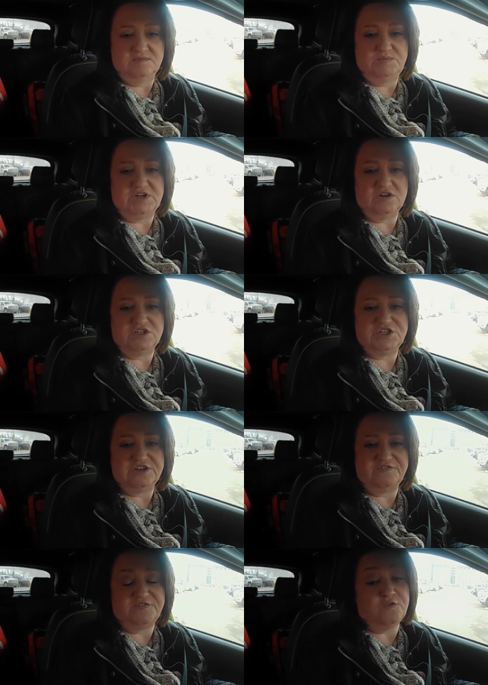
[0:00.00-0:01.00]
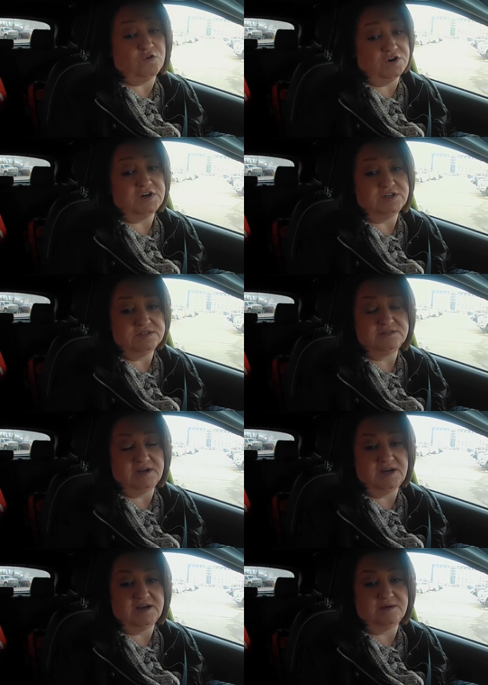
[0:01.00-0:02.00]
Been on shift for,
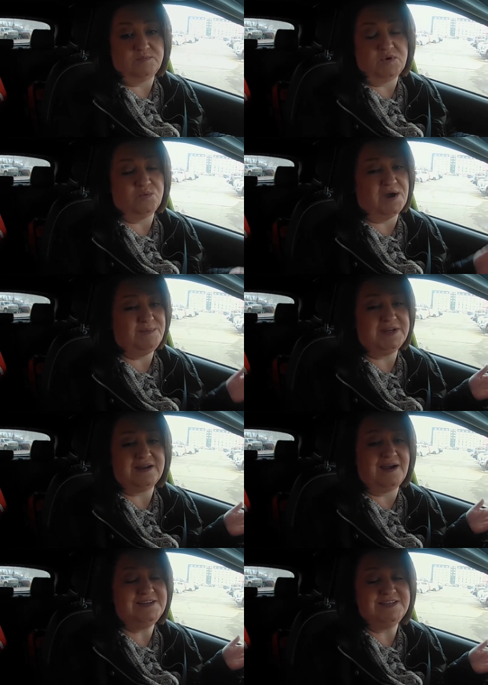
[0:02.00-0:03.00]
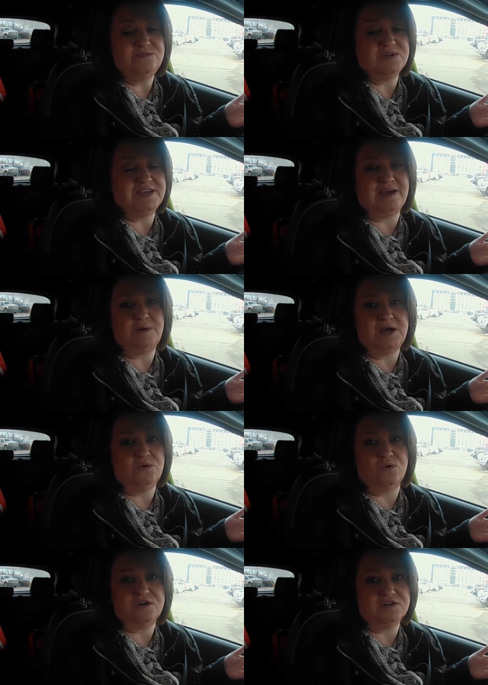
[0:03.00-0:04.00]
um, I mean, I didn't really get an
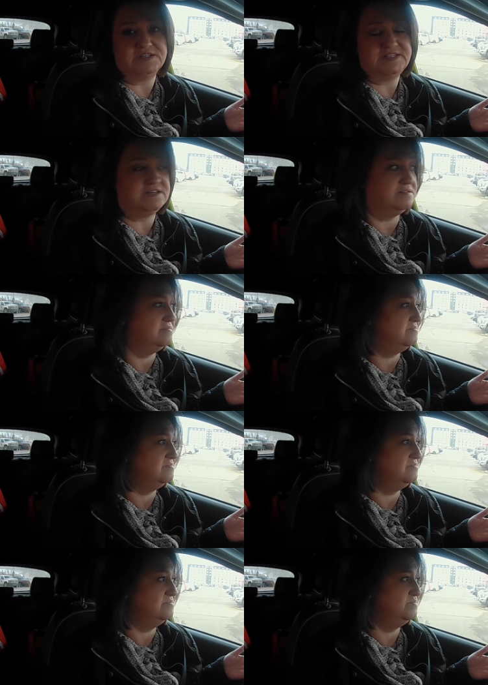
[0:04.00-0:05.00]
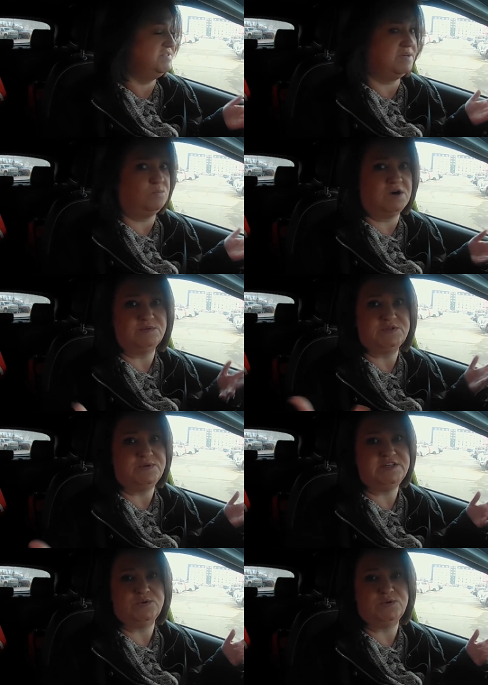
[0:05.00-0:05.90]
order until somewhere between